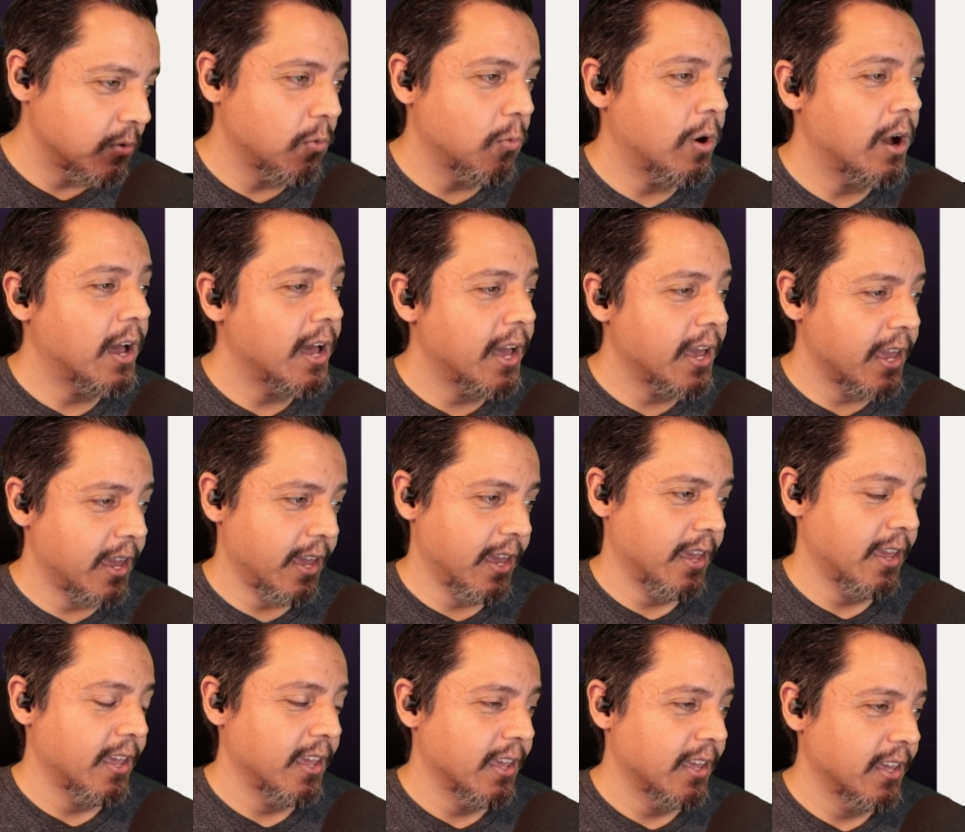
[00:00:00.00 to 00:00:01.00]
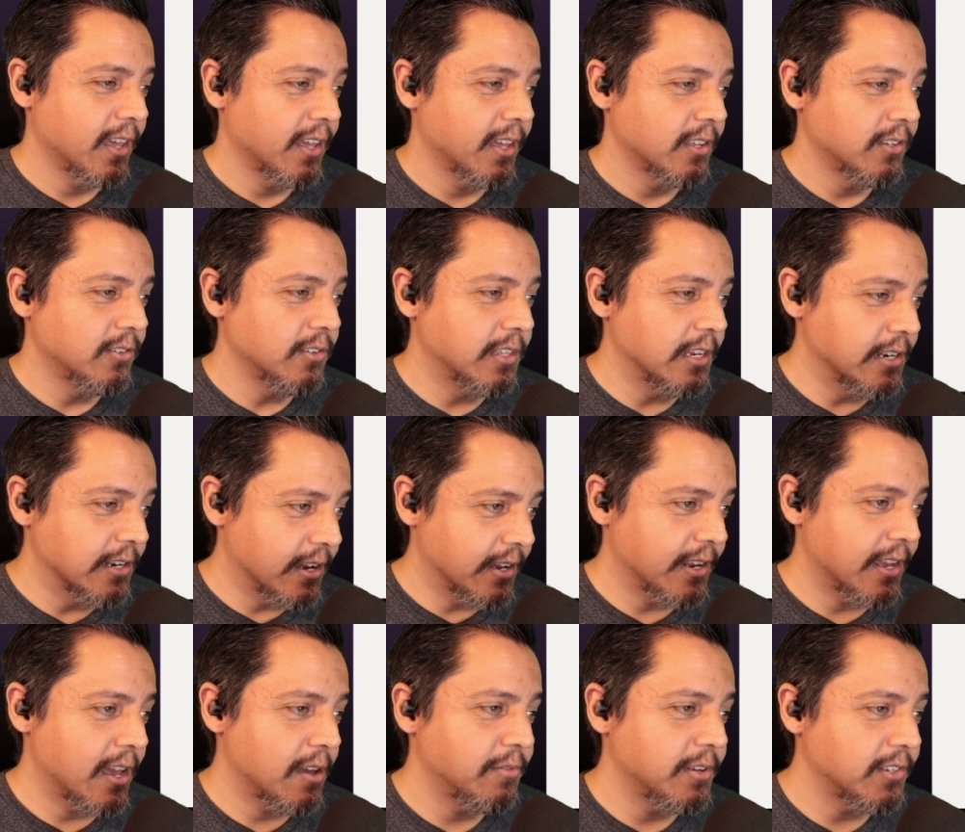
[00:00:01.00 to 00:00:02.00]
Why do they
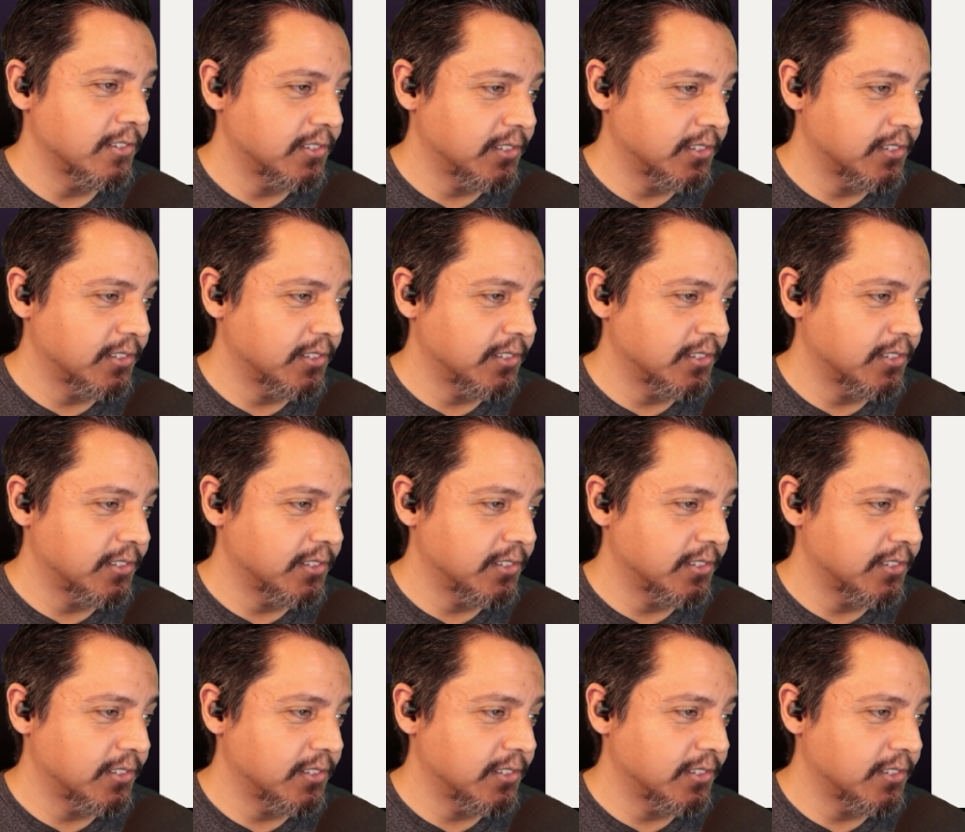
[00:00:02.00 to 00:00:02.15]
not have a